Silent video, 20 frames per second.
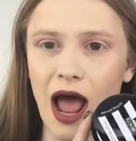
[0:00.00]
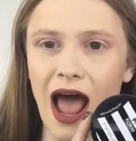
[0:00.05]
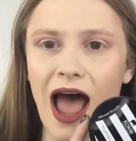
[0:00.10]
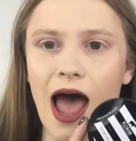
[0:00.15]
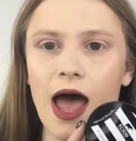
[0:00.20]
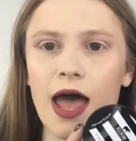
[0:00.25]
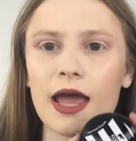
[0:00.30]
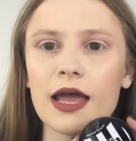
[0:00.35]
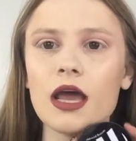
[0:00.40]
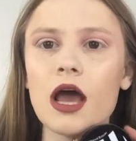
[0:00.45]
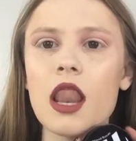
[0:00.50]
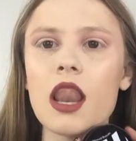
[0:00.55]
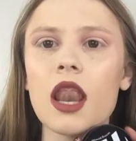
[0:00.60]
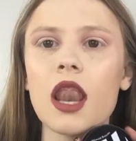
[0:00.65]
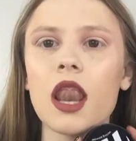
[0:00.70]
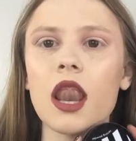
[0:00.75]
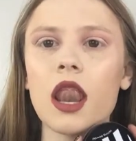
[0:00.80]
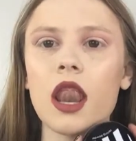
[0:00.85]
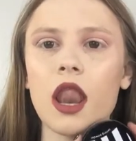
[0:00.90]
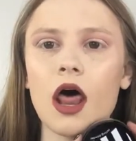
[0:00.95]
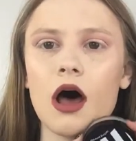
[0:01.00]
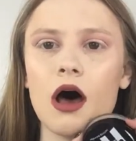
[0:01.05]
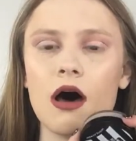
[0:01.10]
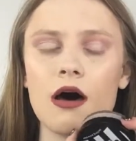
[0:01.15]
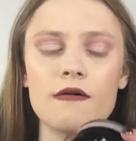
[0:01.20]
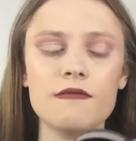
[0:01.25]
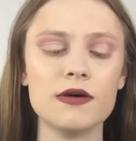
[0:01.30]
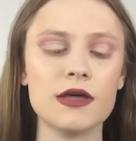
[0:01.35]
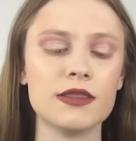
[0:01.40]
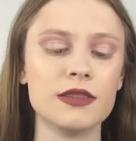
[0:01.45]
I
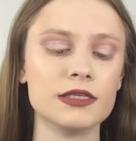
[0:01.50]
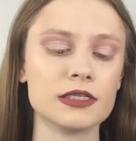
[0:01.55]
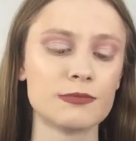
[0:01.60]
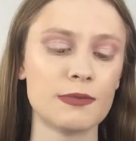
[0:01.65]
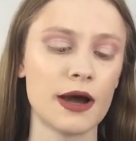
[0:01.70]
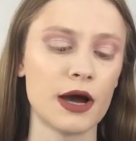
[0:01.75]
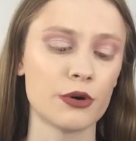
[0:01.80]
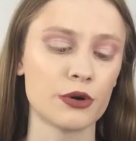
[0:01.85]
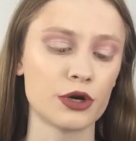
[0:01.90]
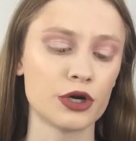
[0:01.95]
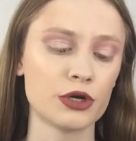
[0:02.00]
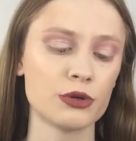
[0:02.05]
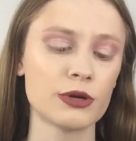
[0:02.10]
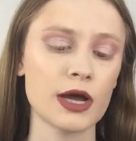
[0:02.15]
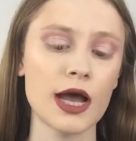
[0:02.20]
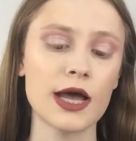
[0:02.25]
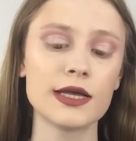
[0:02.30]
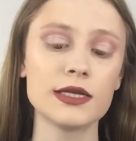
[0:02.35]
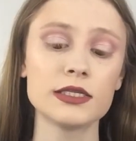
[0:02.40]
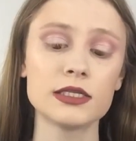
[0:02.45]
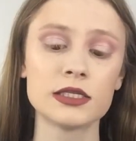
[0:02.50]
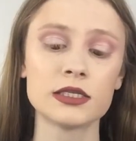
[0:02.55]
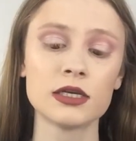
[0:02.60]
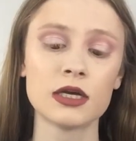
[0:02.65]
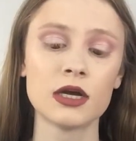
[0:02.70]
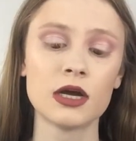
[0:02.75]
love this powder, you guys.